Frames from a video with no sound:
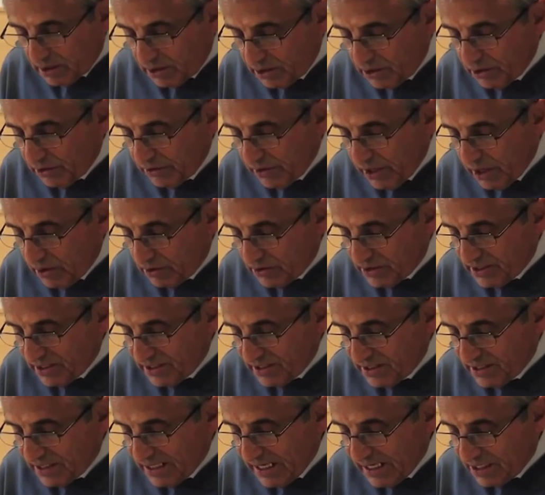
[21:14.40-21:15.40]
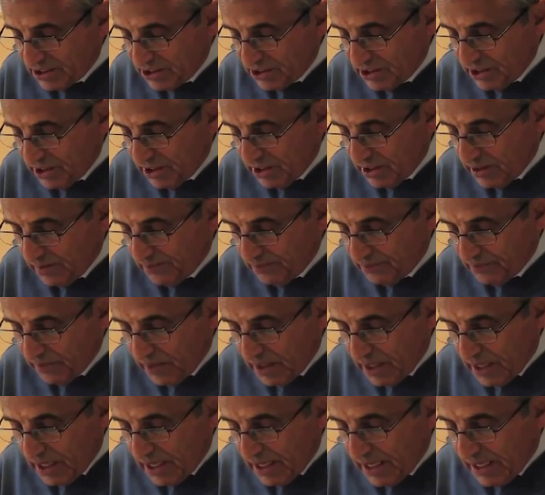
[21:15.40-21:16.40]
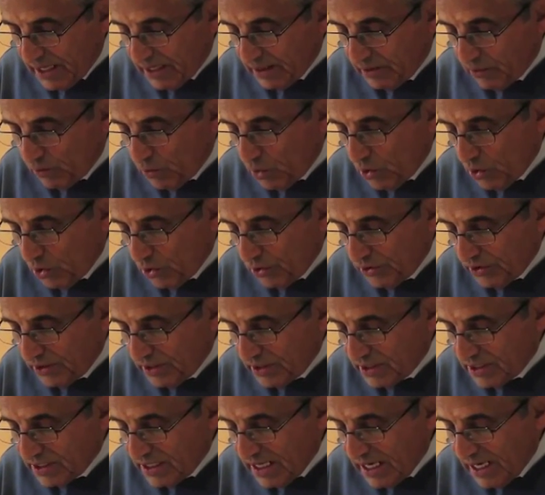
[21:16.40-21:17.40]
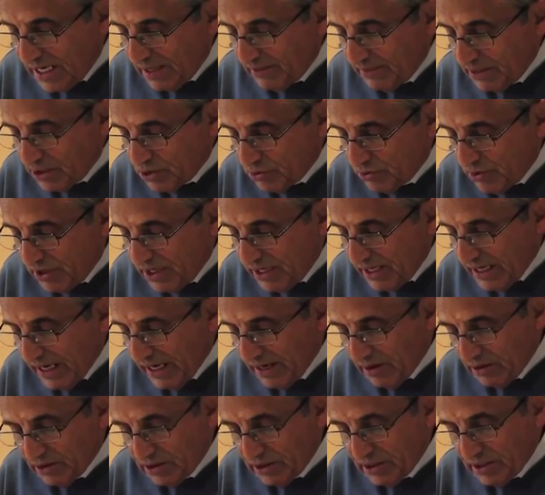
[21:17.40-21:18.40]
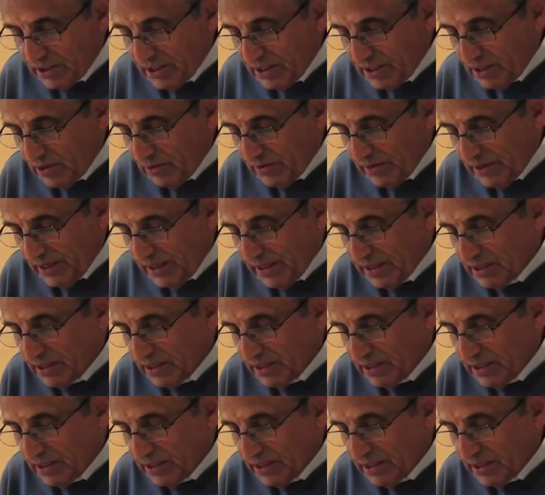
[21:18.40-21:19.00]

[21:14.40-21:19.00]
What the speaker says: euros since last year. It warned that time is running out to deal with the